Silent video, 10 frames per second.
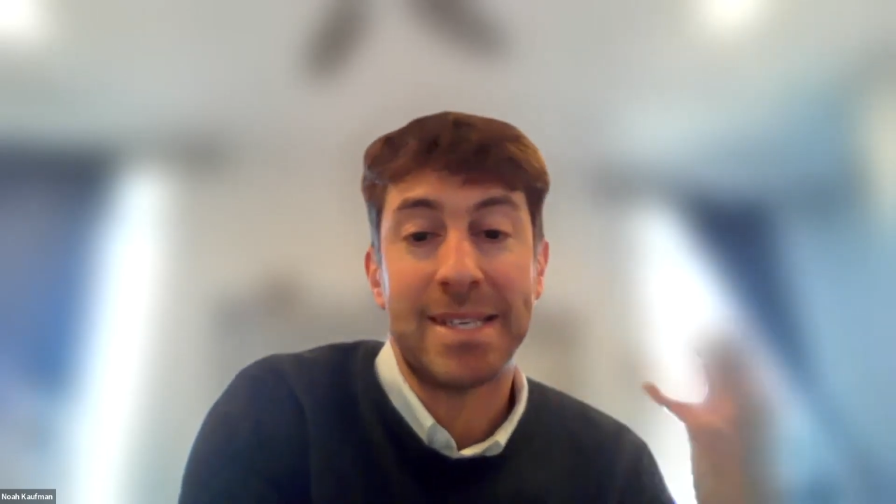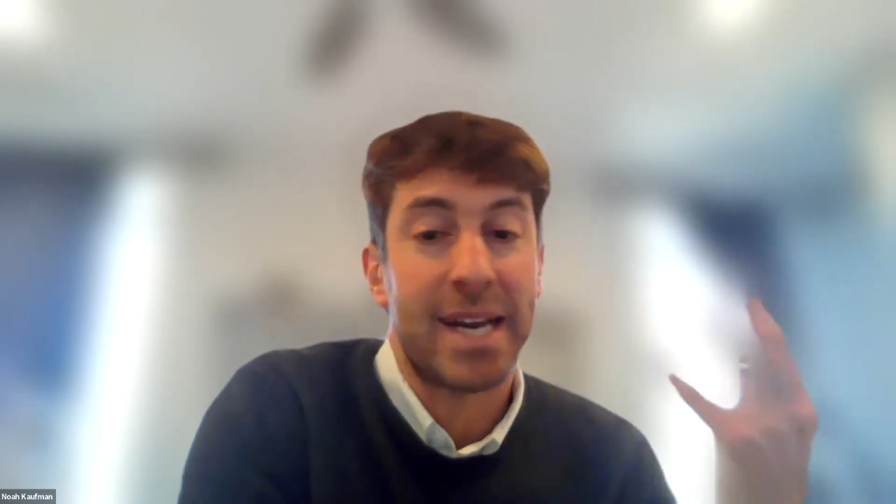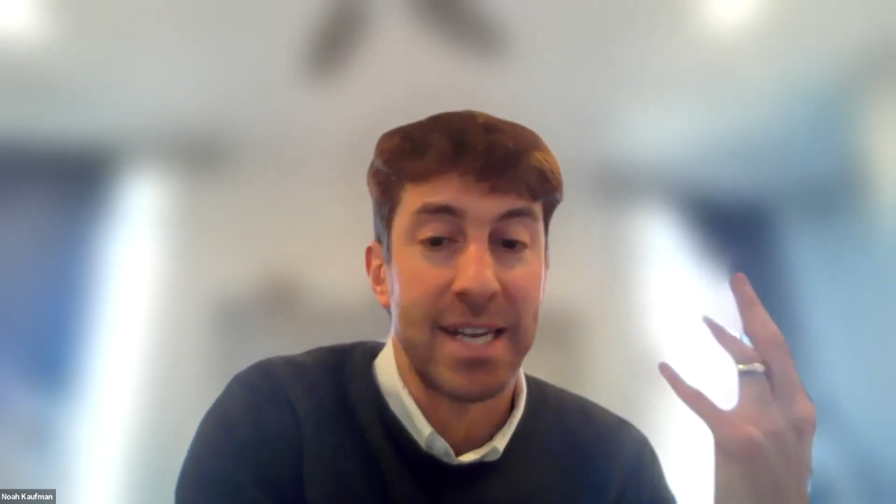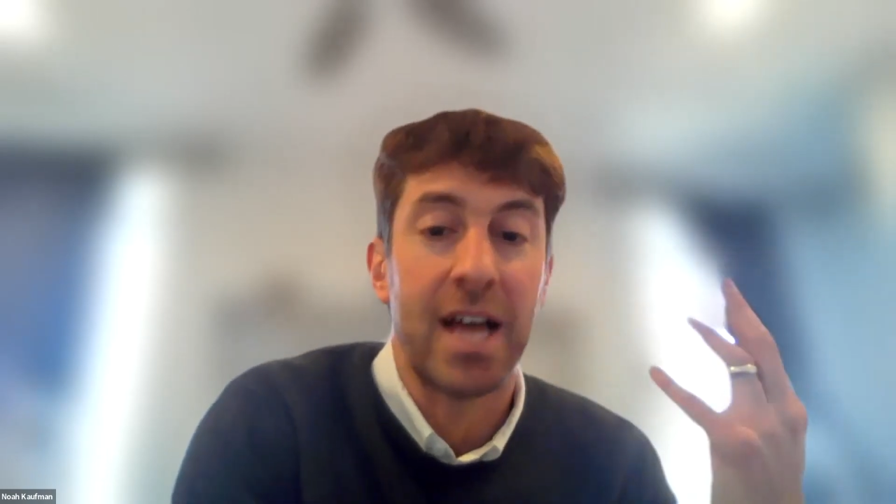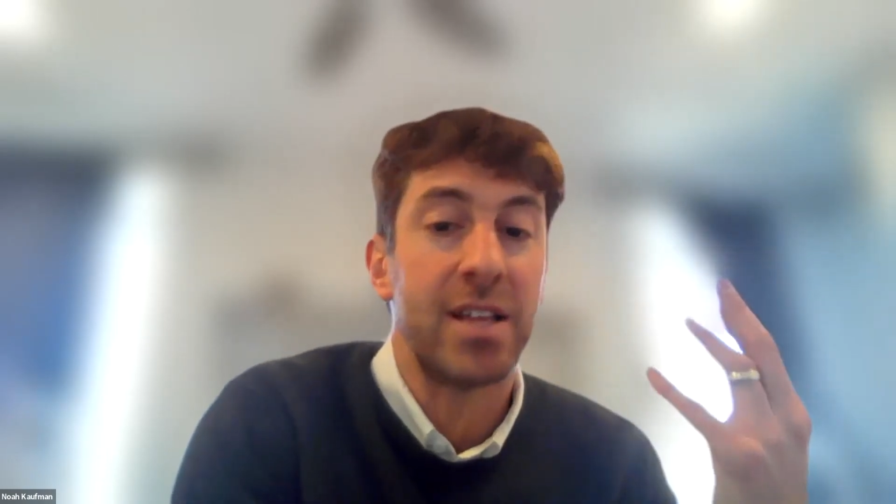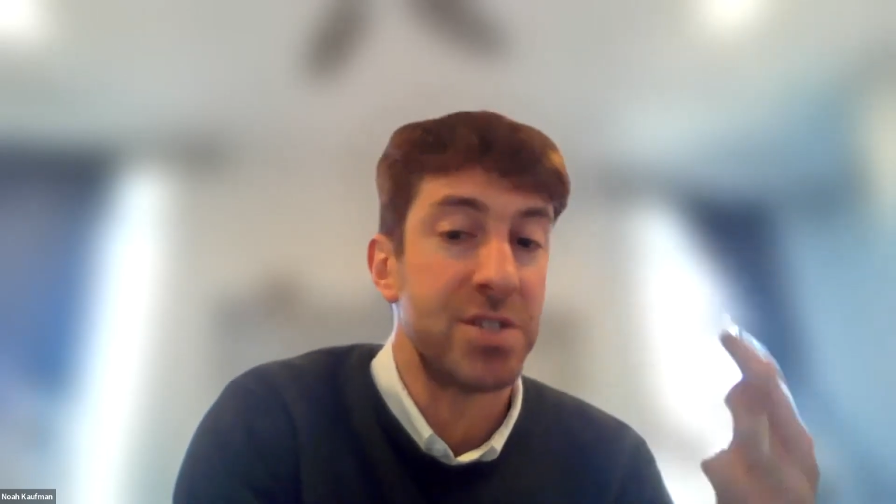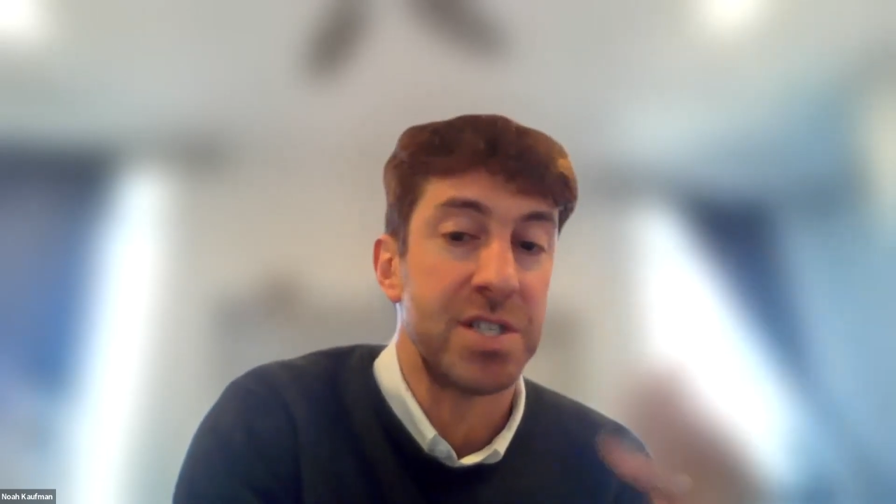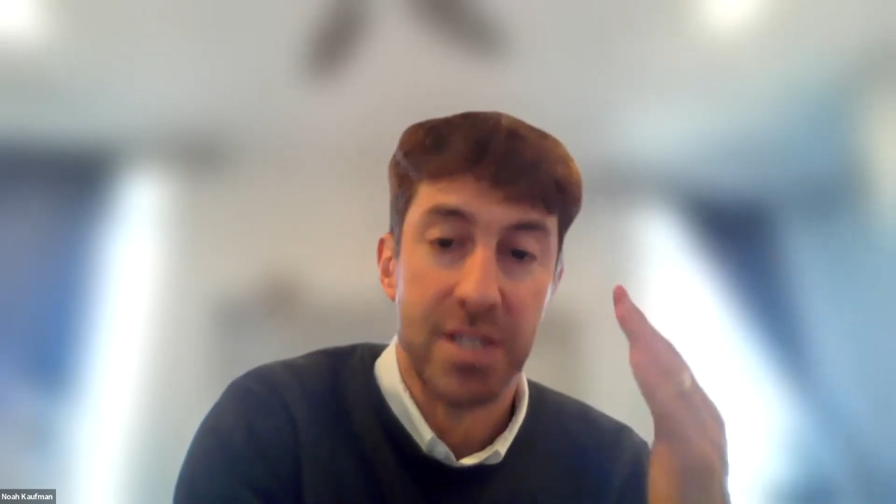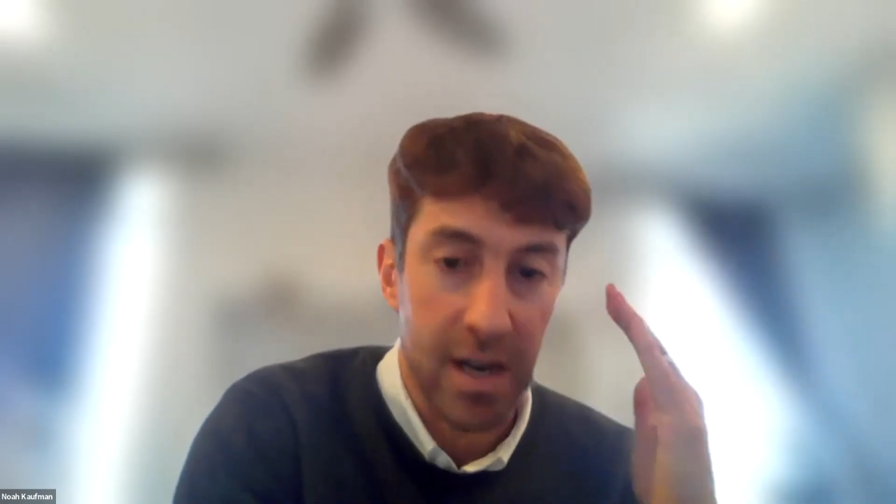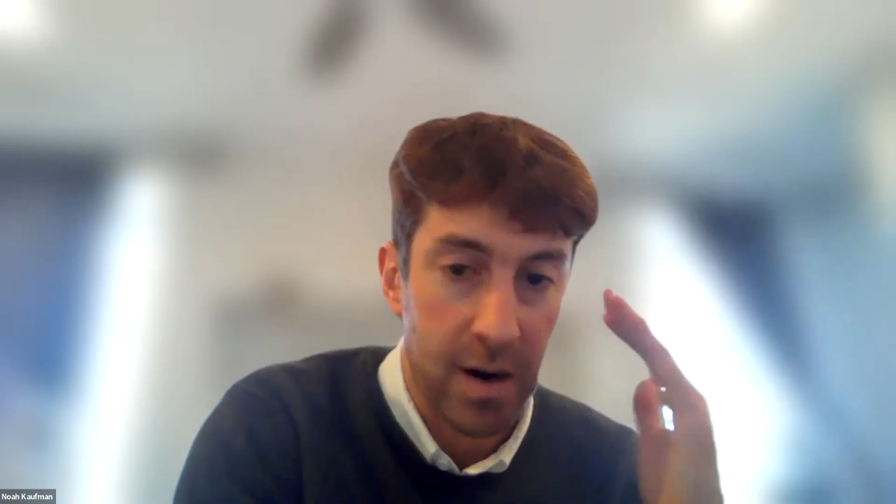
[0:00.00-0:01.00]

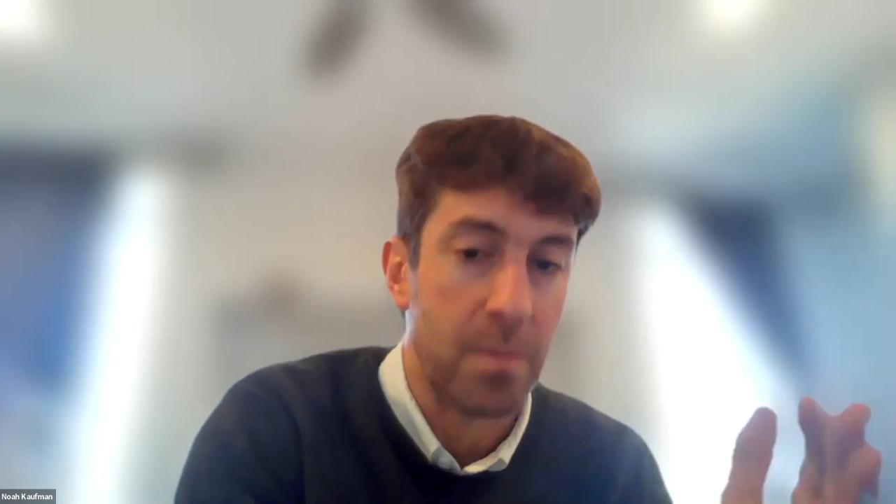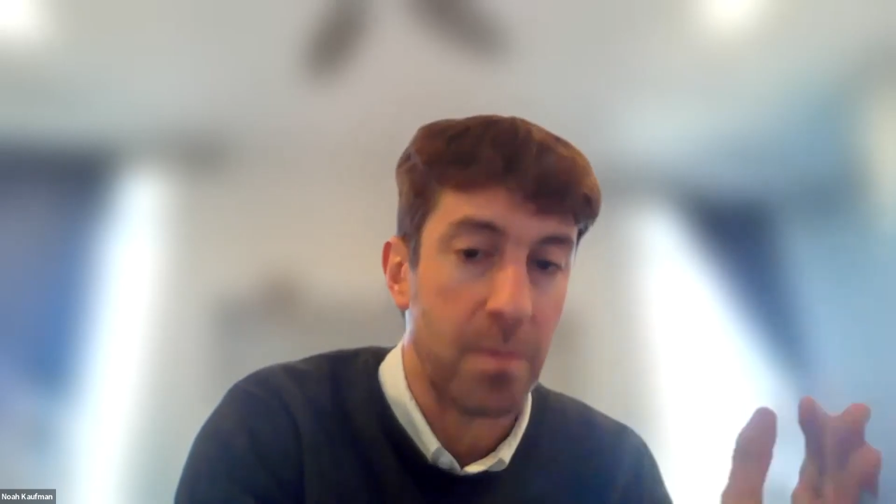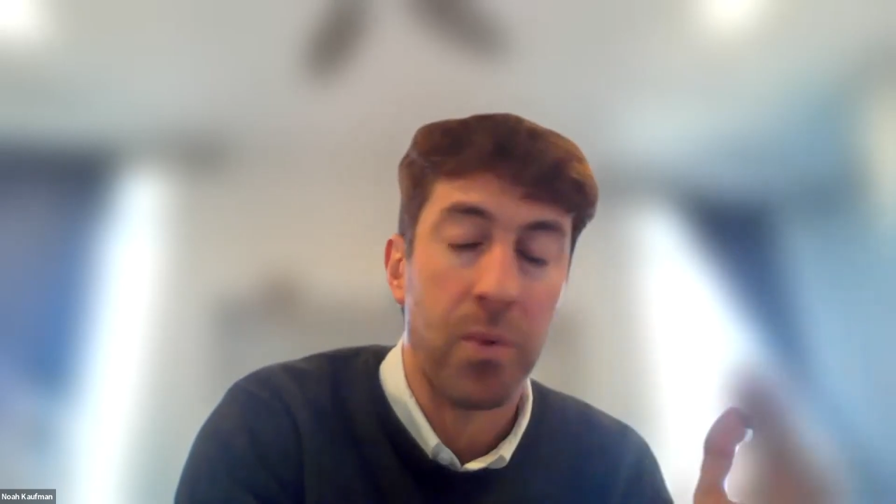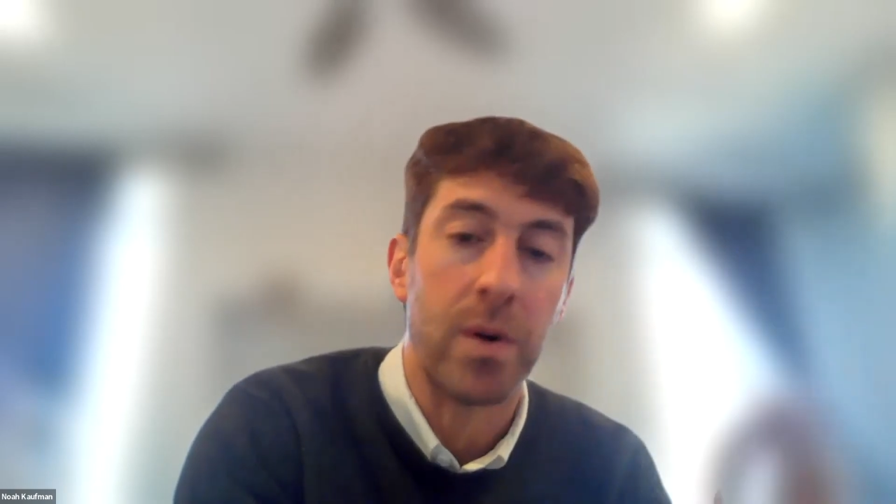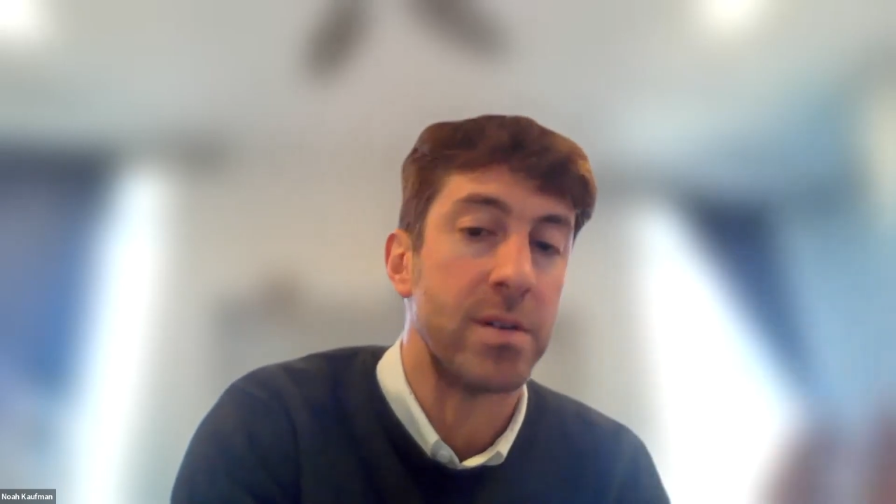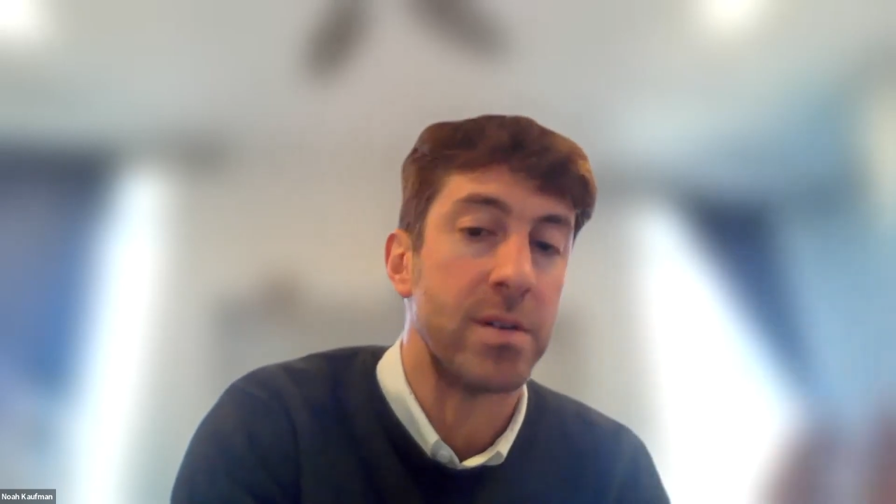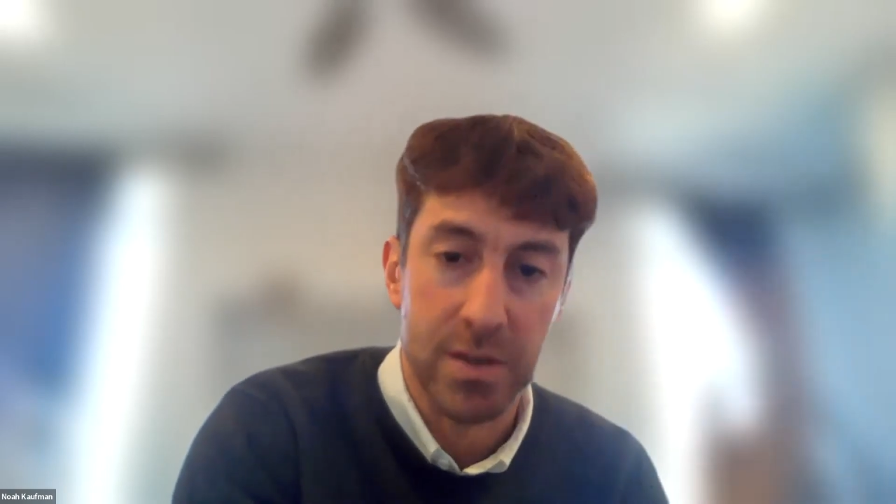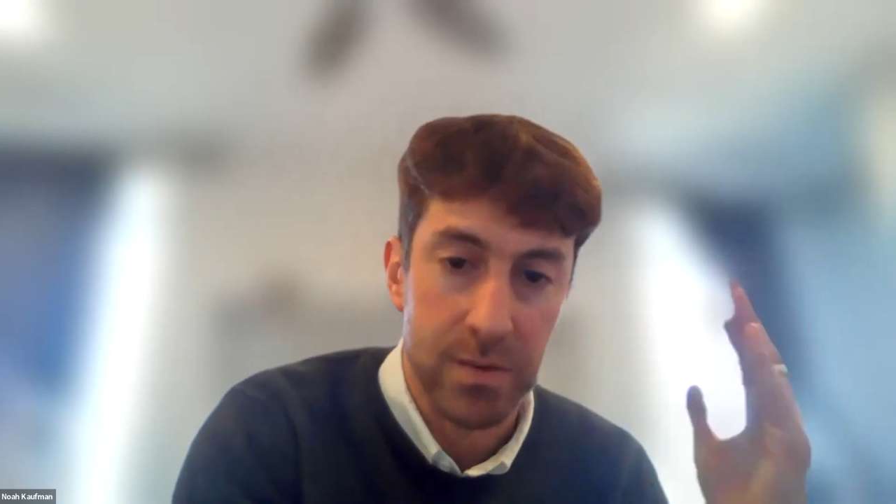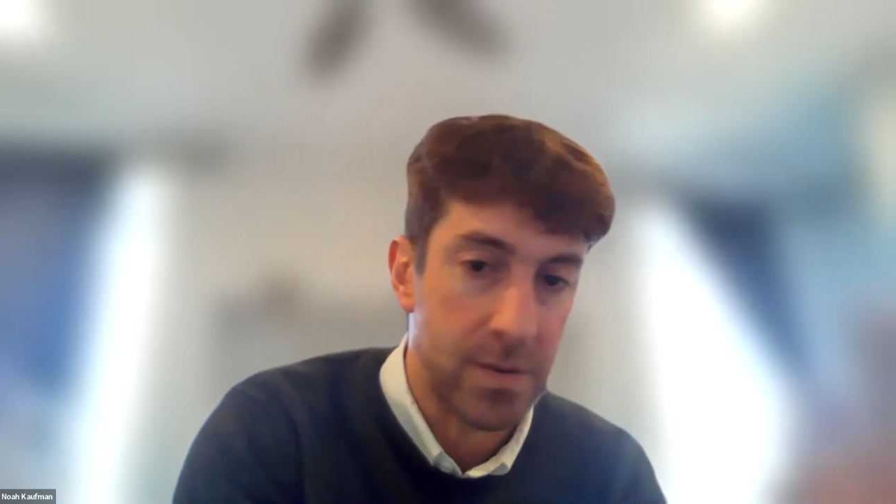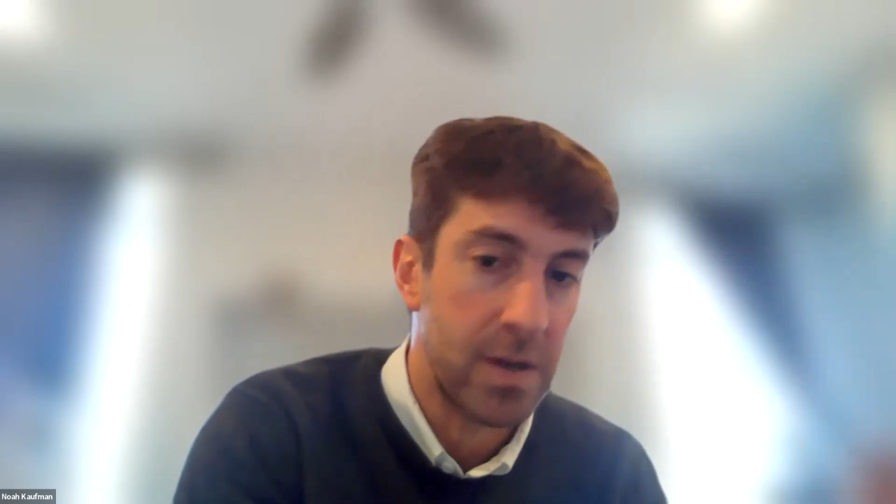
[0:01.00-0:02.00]
technologies that are important
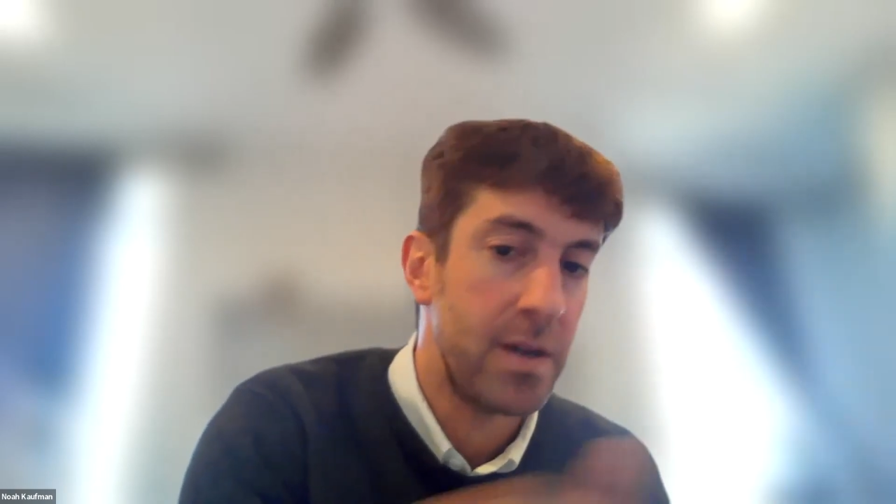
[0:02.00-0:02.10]
to